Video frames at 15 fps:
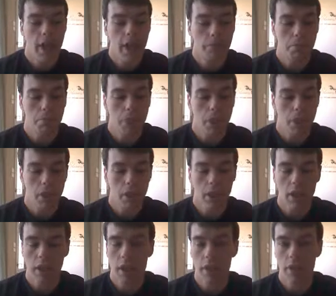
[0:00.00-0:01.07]
That book
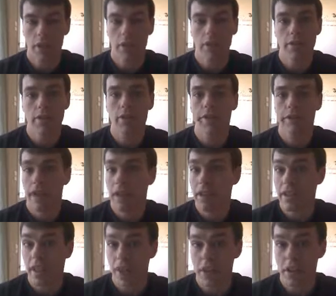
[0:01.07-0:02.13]
is
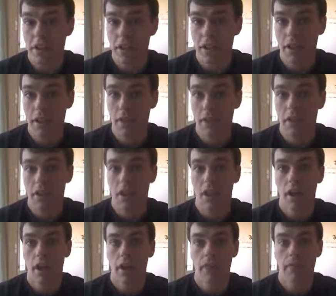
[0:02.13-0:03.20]
fantastic.
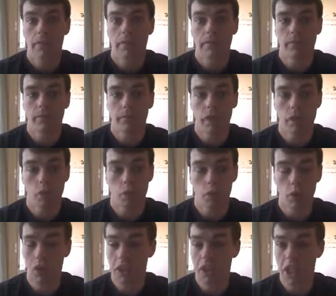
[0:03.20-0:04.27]
It's
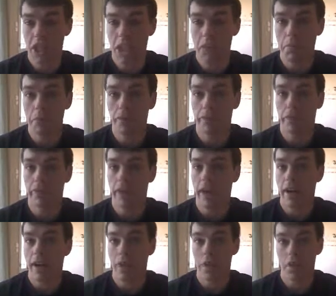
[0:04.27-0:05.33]
really cheap for the
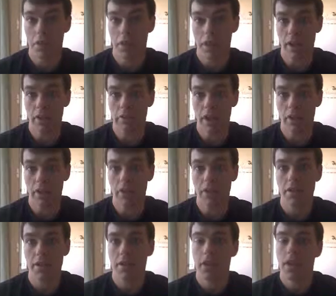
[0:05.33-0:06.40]
value that you get from
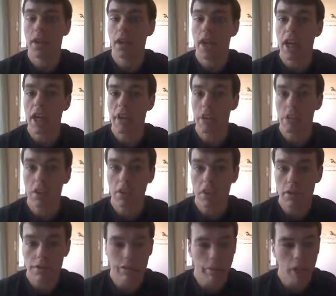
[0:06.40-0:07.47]
it, and if you
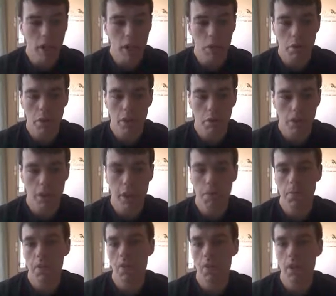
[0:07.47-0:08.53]
can just follow the
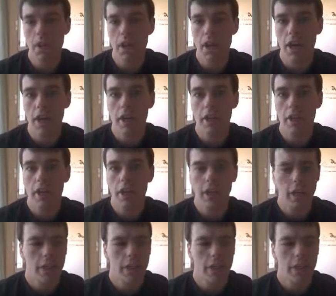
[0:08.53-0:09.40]
principles in there.